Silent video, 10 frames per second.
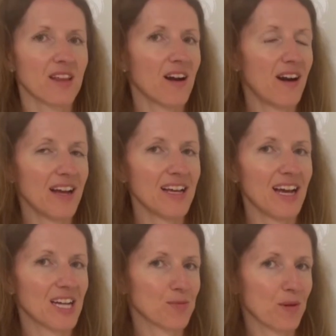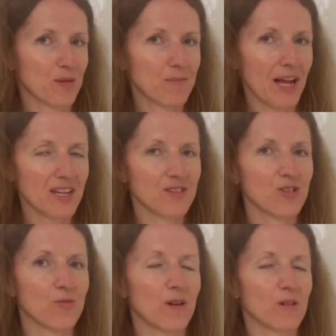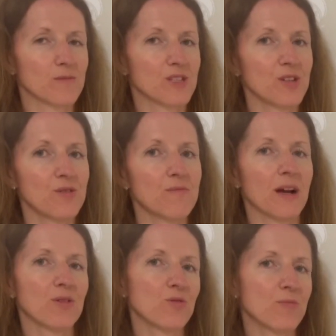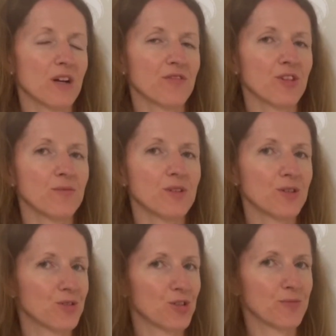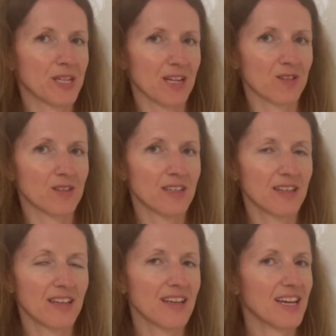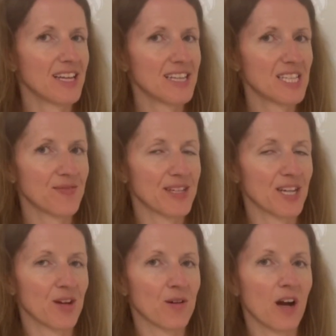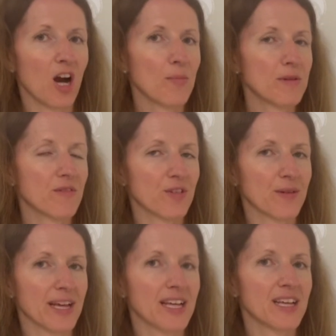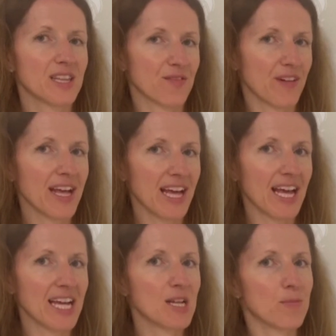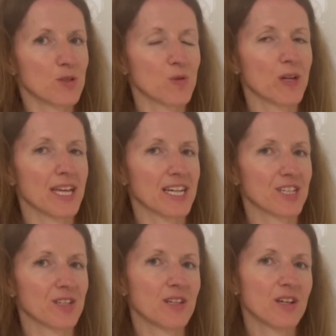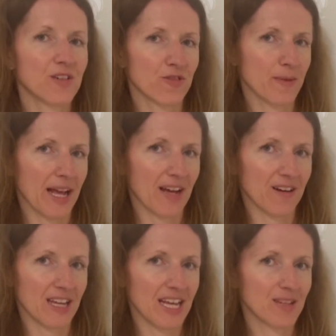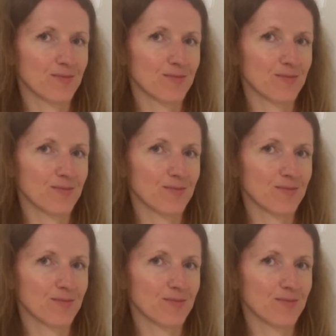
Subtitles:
Hi and welcome back or welcome to my All the Perfume YouTube channel. In this video I'll be reviewing the Vacay in a Bottle collection from Kayali.